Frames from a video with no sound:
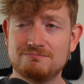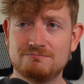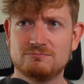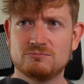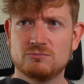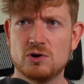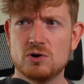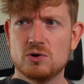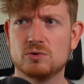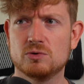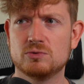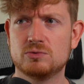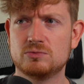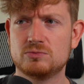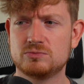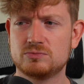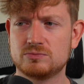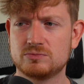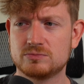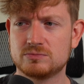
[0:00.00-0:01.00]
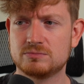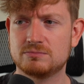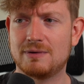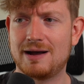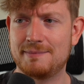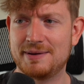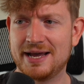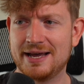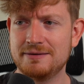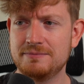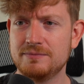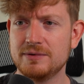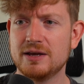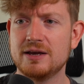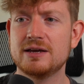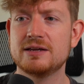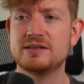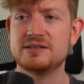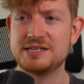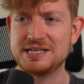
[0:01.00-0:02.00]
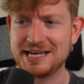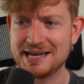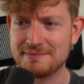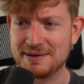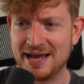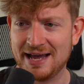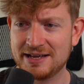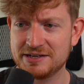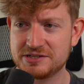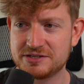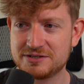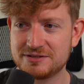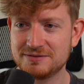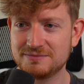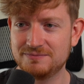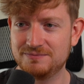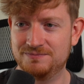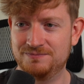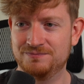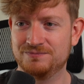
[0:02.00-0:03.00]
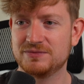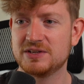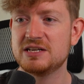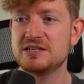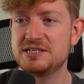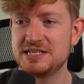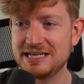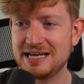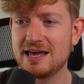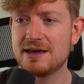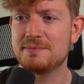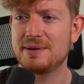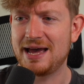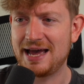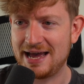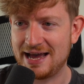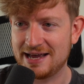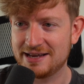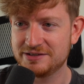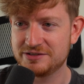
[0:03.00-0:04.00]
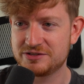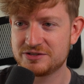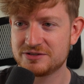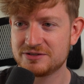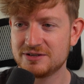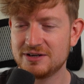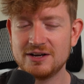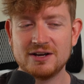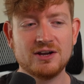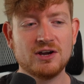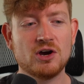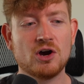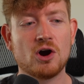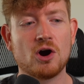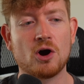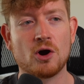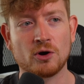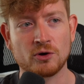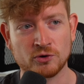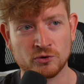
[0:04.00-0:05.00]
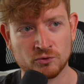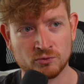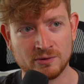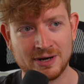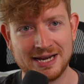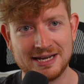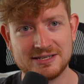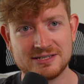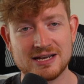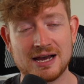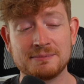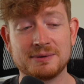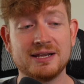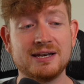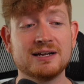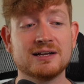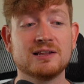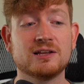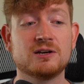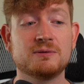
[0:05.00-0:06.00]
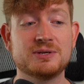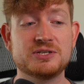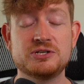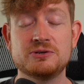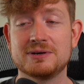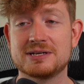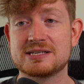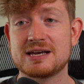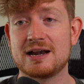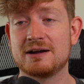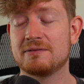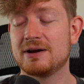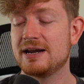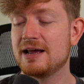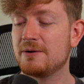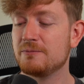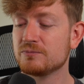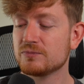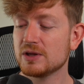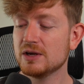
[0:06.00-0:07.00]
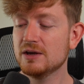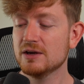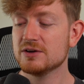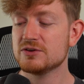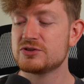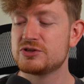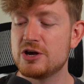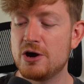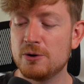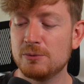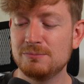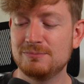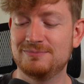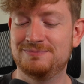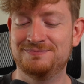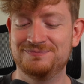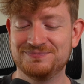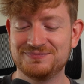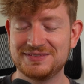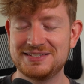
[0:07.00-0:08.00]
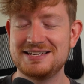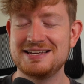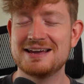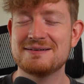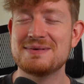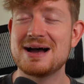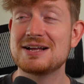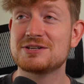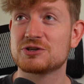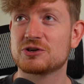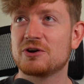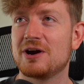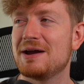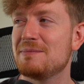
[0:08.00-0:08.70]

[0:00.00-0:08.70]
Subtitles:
Whoa, my bad. DM ads. DM ads are great. I'm getting a little bit too excited right now. So DM ads are great.